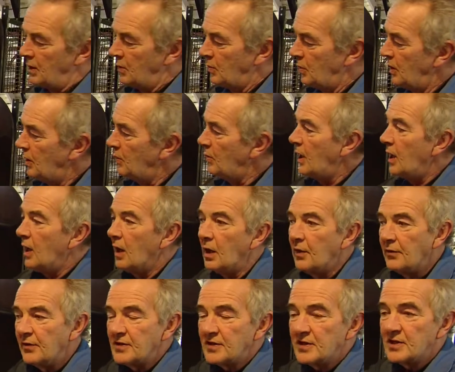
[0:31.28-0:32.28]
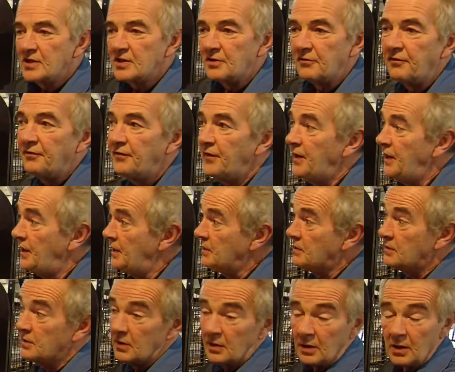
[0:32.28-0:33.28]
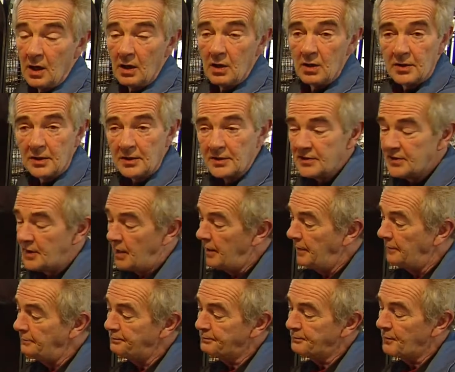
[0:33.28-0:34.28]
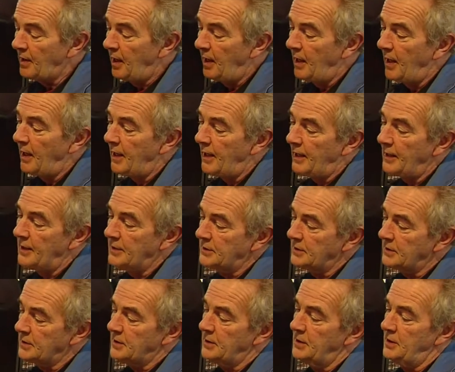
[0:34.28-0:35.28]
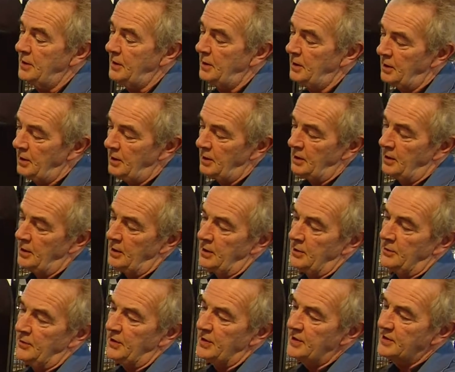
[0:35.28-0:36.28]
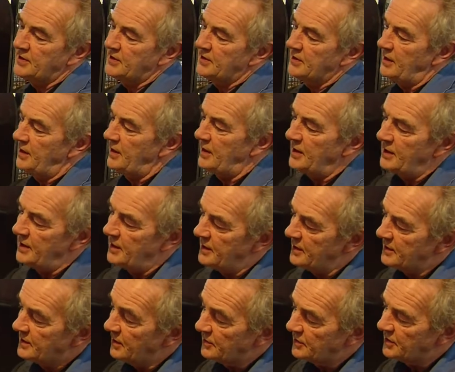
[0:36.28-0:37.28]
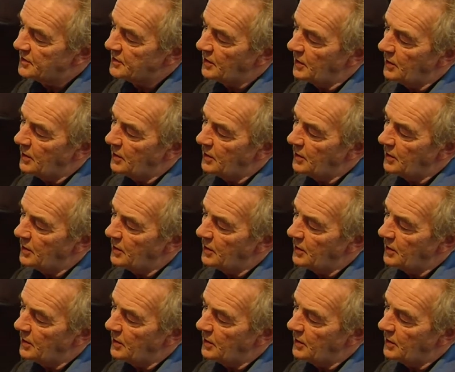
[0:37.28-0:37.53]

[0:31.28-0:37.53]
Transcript: Well, here we are. This is the feed to the carding set, and this is a